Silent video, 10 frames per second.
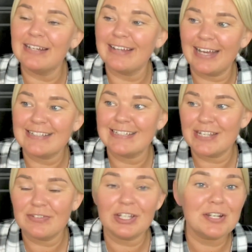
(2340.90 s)
Dag's
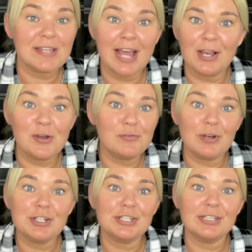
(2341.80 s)
TV because I love
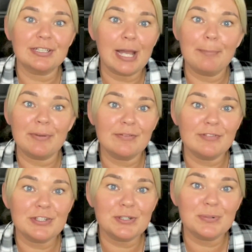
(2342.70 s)
watching camping
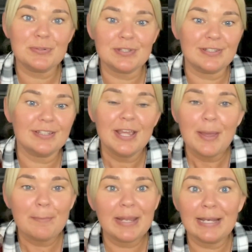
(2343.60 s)
videos and
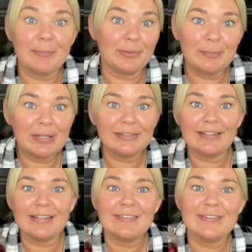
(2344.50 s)
being out in the
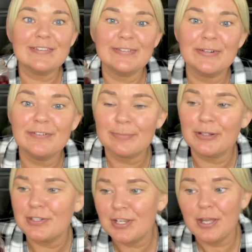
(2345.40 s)
wilderness and stuff,
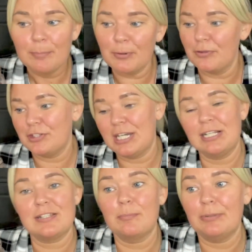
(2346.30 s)
but both
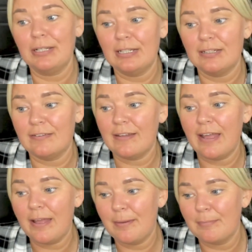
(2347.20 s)
channels are brilliant.
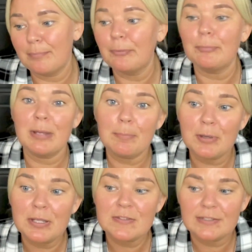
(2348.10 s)
But me
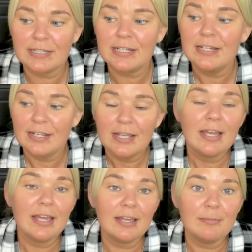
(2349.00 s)
personally,
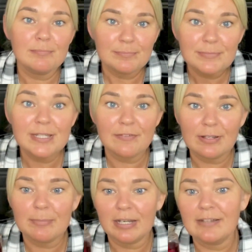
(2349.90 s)

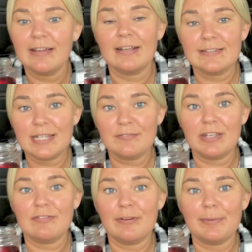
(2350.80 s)
definitely Mally Dag's
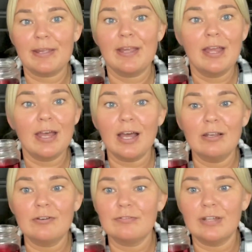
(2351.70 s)
TV for me. I
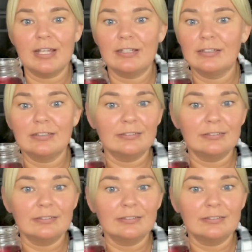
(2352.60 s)
love like